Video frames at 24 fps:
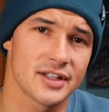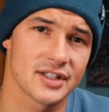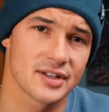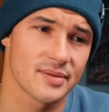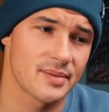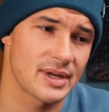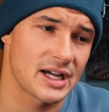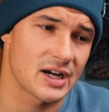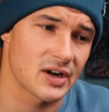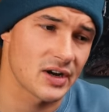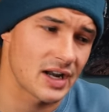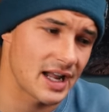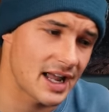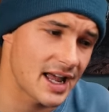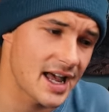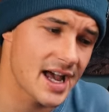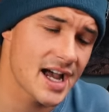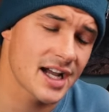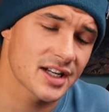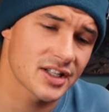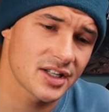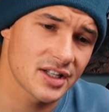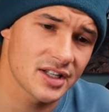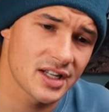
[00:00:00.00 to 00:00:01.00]
is about
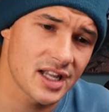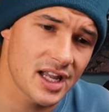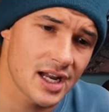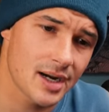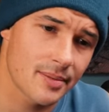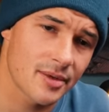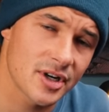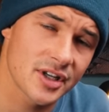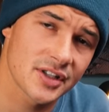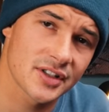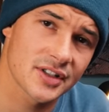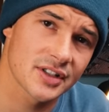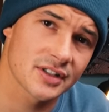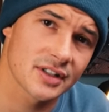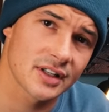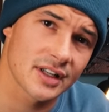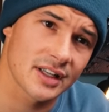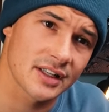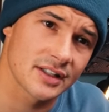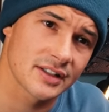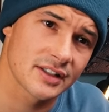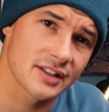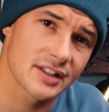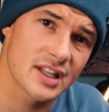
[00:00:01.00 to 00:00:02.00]
action cameras,
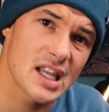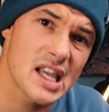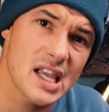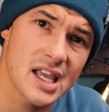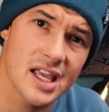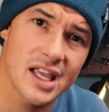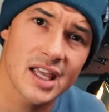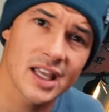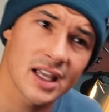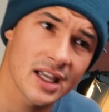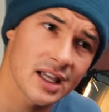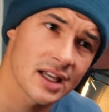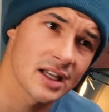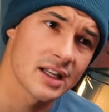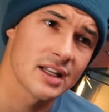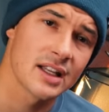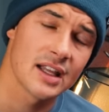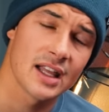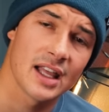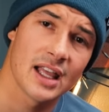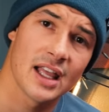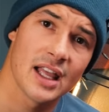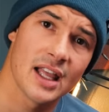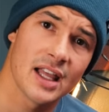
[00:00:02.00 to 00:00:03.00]
skiing,
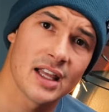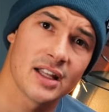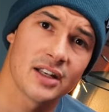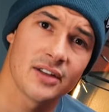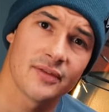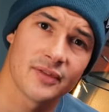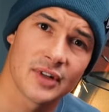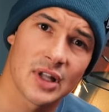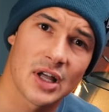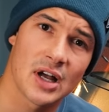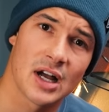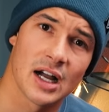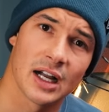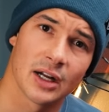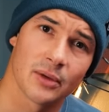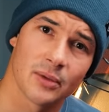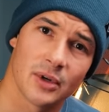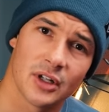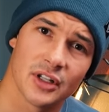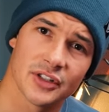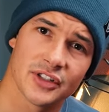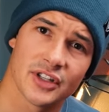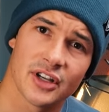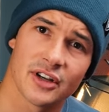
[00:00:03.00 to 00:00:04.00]
and a vlog
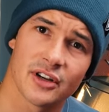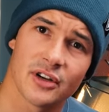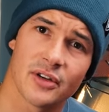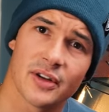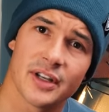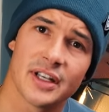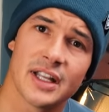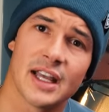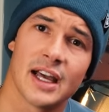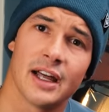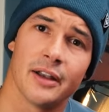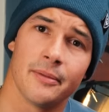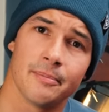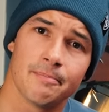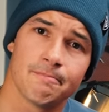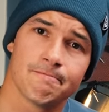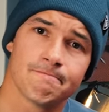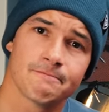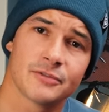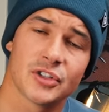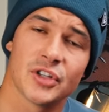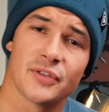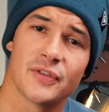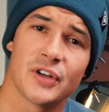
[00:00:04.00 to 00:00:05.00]
while it's all going
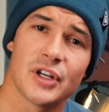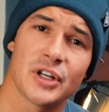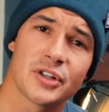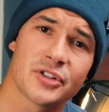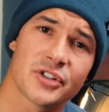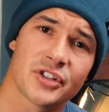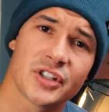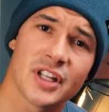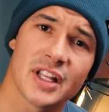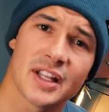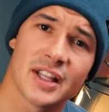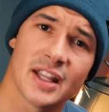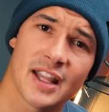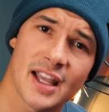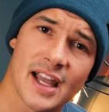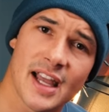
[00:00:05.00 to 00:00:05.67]
down. So if you're interested in